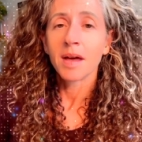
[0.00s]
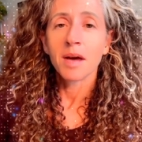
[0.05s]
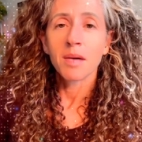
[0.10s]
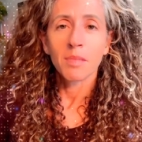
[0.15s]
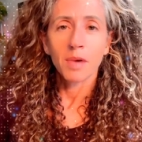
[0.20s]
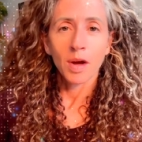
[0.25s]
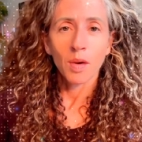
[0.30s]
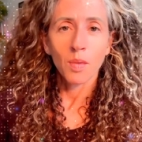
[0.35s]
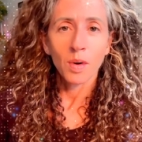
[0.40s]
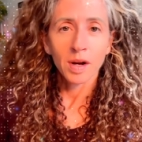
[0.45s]

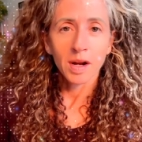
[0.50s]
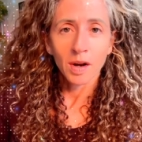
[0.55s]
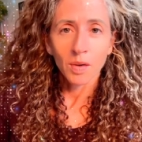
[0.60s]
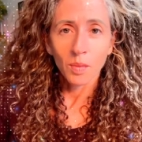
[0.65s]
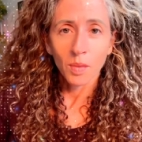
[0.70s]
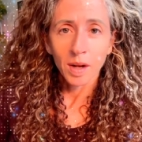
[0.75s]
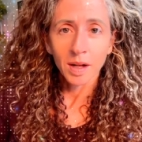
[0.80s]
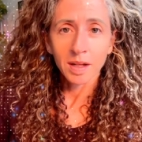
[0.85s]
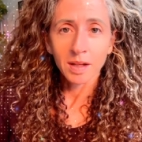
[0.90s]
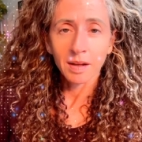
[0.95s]
My one
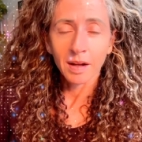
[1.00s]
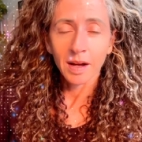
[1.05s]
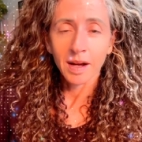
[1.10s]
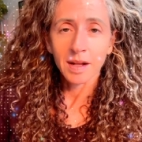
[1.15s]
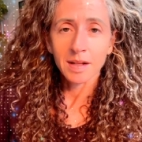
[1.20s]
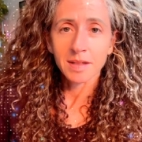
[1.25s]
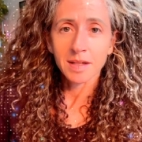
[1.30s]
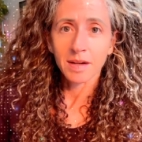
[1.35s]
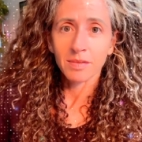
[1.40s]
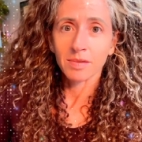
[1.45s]
on one
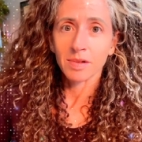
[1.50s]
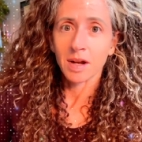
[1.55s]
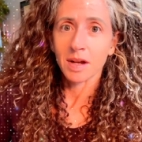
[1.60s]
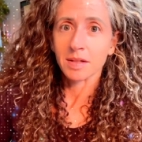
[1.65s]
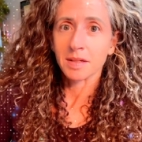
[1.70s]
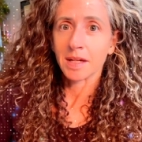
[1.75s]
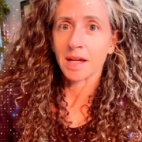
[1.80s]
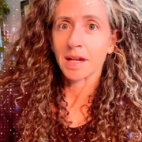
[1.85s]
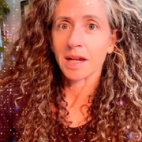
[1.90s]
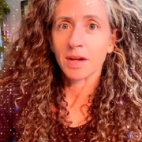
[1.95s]
clients have
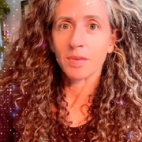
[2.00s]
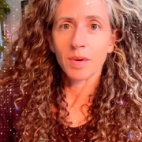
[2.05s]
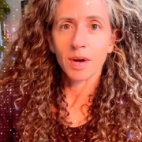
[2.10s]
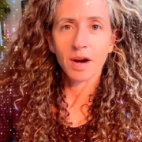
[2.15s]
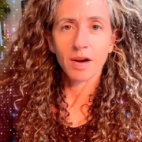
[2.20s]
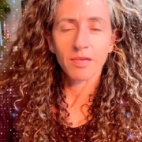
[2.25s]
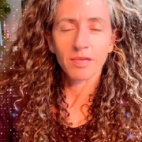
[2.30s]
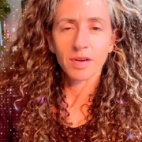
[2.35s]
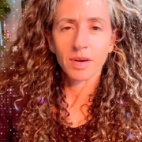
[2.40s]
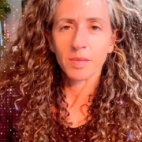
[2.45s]
lost
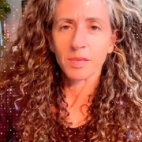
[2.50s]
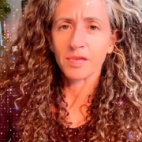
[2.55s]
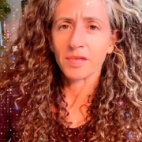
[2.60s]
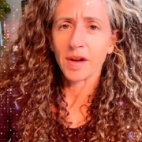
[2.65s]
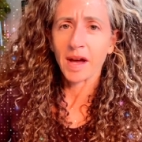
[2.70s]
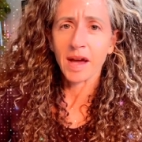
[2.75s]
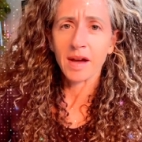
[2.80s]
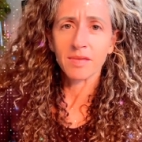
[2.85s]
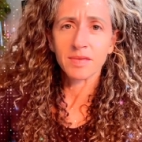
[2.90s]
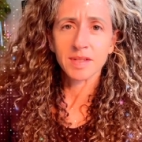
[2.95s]
anywhere from
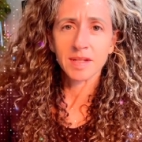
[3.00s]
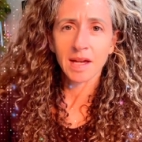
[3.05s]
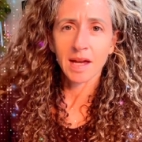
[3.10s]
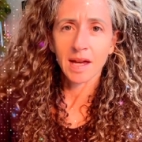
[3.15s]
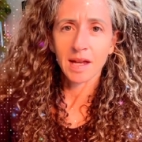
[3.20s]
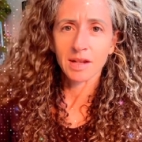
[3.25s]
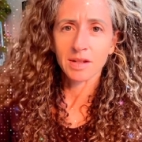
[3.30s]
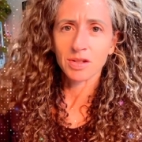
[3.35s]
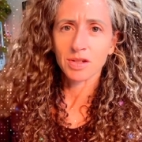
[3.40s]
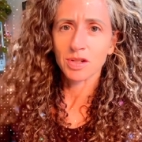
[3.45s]
5,
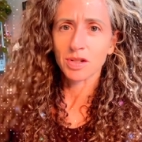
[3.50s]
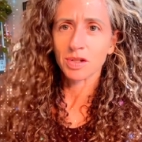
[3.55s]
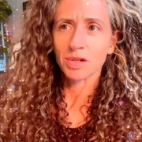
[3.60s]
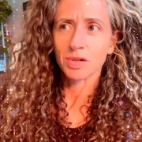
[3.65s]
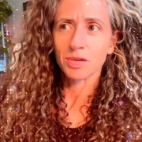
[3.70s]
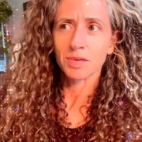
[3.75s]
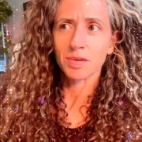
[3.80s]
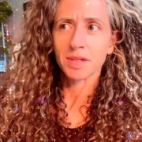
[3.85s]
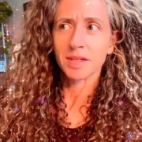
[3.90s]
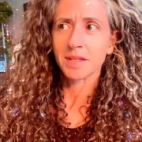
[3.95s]
10
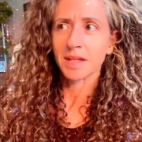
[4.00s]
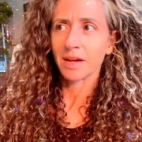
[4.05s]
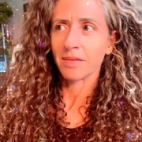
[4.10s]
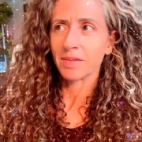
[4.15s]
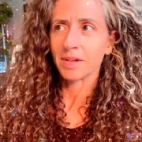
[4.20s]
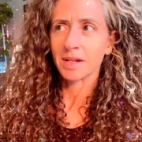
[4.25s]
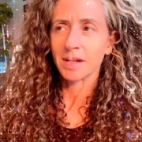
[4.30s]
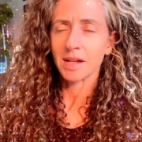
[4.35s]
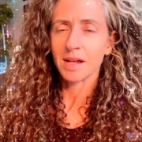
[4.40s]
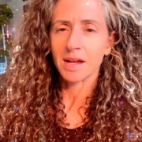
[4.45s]
to
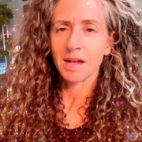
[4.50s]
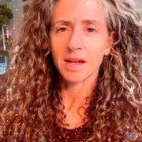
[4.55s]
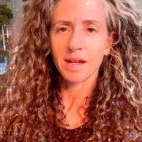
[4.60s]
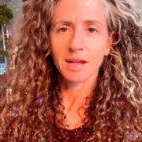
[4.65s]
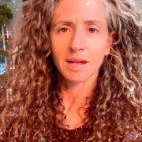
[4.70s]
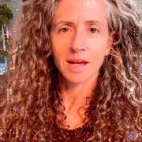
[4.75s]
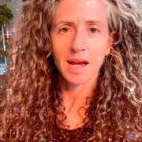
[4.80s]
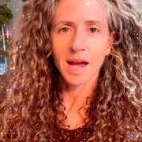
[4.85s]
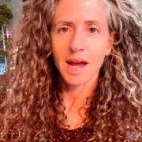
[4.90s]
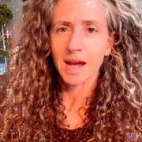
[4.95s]

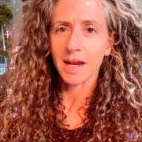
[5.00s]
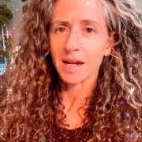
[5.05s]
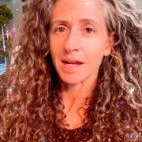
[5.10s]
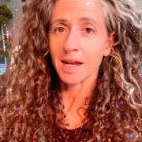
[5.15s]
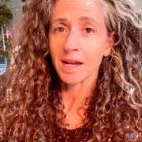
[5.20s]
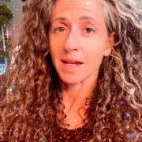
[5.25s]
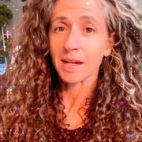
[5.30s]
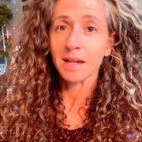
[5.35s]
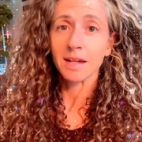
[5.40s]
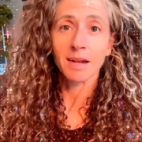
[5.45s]
70,
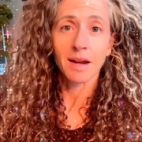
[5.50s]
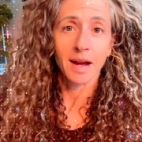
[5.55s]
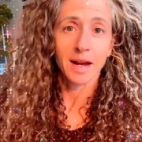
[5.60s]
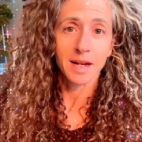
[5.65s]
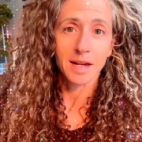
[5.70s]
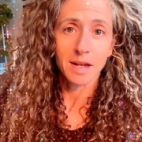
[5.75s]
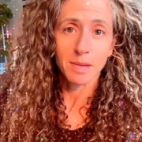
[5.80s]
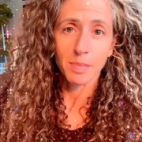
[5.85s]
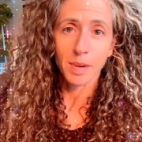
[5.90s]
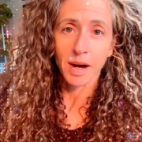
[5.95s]
80,
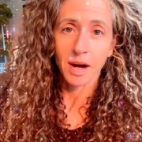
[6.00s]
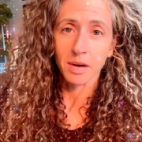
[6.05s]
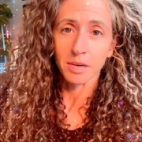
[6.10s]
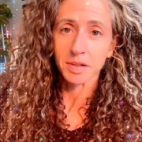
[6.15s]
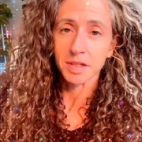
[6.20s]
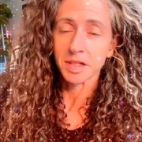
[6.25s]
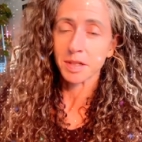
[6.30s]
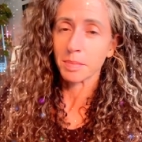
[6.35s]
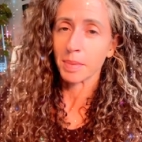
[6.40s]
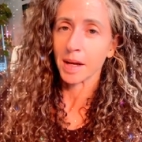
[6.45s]
90
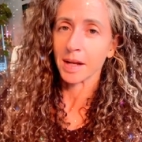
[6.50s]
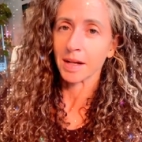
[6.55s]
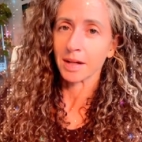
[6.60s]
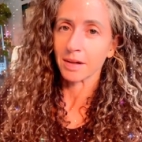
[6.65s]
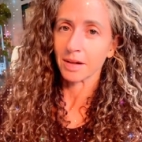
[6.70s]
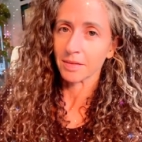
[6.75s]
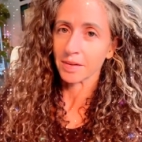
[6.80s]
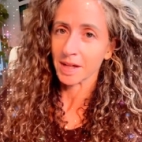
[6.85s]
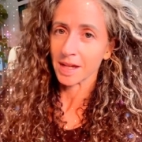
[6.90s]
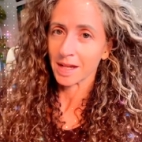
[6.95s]
pounds, depending
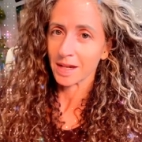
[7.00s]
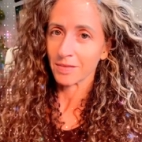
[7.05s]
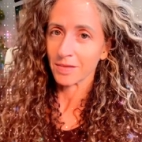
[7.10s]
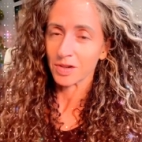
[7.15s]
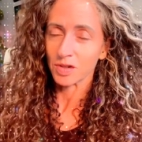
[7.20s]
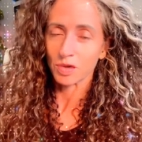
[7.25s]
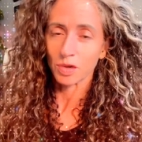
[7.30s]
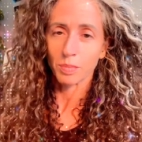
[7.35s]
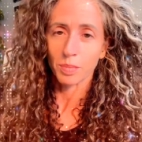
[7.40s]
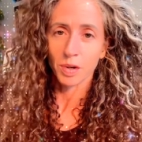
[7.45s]
on the
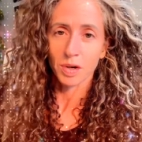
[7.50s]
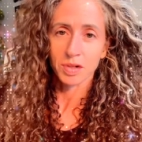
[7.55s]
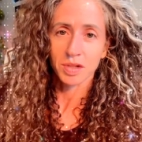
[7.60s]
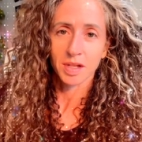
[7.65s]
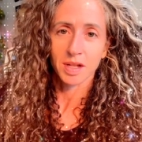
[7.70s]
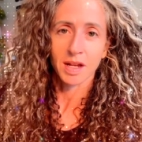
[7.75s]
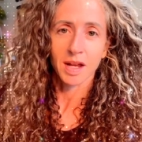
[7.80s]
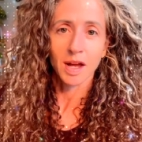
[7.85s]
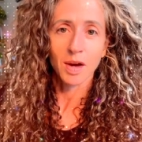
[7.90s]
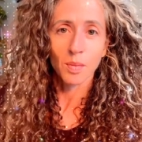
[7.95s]
individual
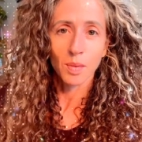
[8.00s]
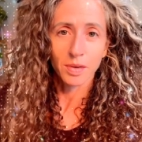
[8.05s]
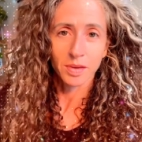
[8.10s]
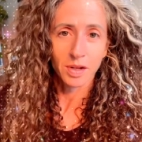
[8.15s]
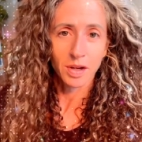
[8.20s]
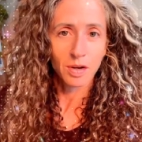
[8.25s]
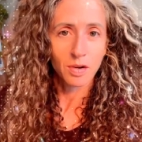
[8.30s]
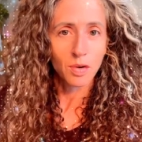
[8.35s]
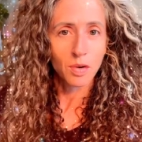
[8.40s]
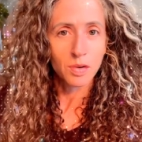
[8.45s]
person and what
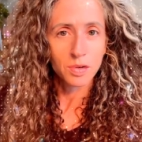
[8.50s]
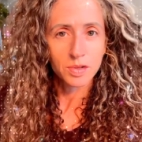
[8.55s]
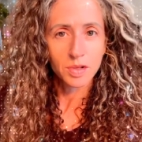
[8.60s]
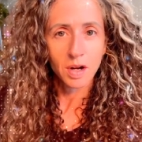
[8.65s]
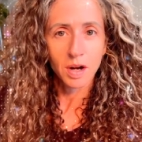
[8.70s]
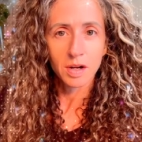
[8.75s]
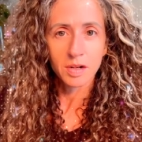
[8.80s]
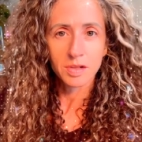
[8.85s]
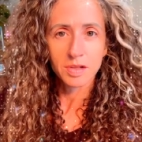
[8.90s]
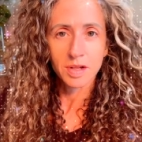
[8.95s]
their goals
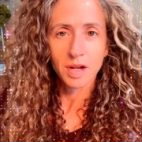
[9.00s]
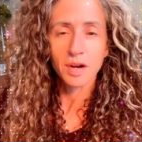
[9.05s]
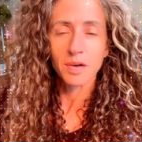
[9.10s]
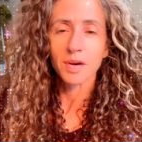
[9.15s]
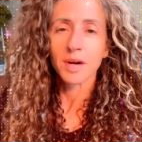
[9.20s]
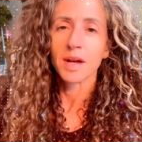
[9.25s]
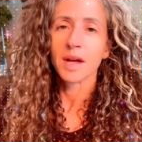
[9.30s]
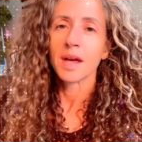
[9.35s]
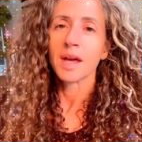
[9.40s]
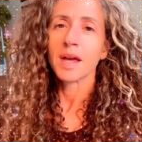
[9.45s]
are.
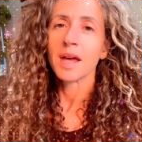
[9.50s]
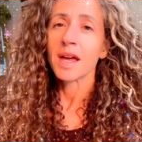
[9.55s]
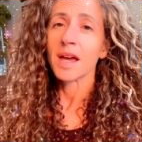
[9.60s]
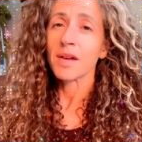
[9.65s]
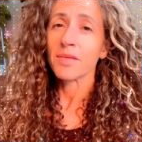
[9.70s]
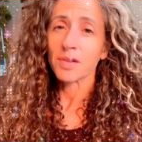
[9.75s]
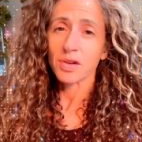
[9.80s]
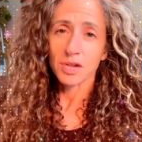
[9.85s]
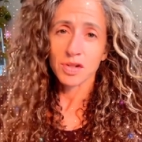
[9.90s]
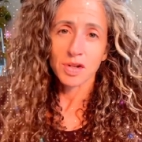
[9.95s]
So
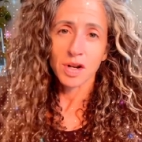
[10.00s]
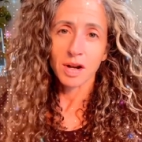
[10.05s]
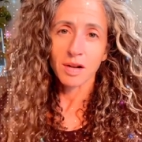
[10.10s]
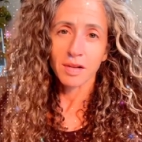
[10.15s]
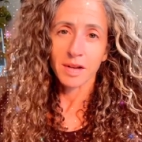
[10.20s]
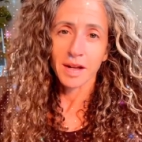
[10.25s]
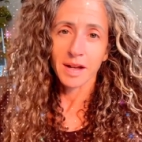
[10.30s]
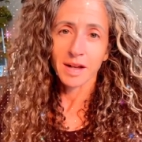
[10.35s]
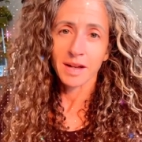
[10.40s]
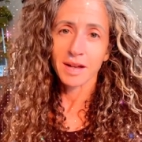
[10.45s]
if you're
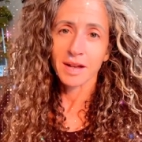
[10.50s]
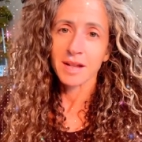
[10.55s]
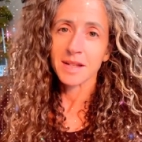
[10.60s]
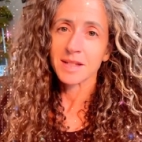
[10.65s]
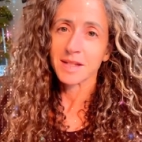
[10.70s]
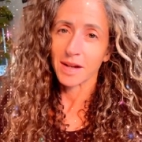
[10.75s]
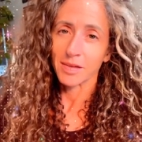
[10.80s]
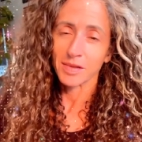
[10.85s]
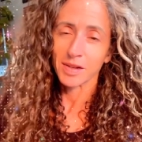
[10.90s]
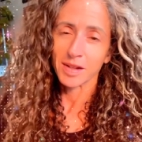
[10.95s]
struggling,
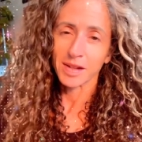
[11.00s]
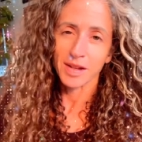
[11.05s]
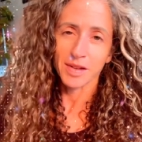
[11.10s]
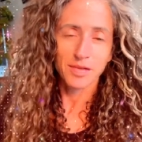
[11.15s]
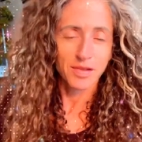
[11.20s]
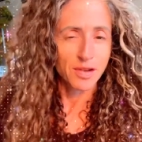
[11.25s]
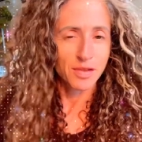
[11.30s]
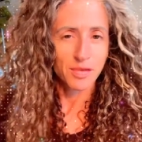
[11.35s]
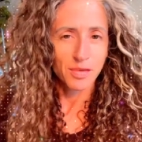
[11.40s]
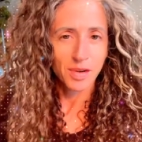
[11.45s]
definitely
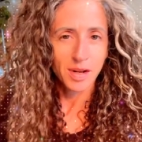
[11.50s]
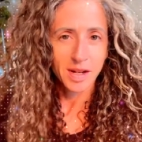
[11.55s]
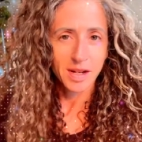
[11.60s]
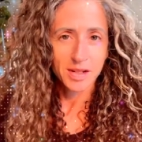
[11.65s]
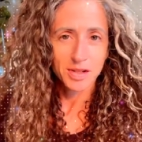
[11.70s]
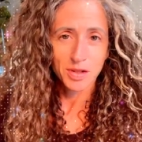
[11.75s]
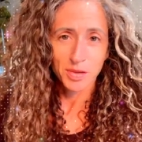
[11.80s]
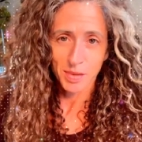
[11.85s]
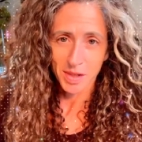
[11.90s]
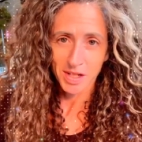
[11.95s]
feel free
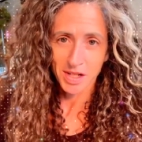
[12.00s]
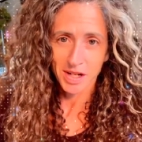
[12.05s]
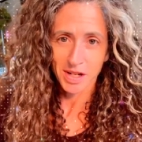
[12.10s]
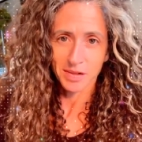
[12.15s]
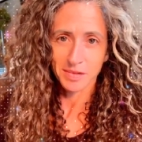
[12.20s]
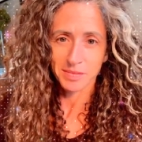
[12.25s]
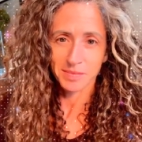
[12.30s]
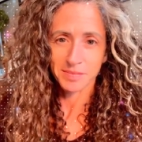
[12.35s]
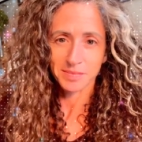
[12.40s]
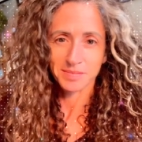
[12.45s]
to reach
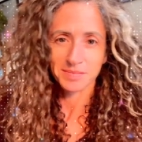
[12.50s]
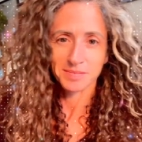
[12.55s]
out.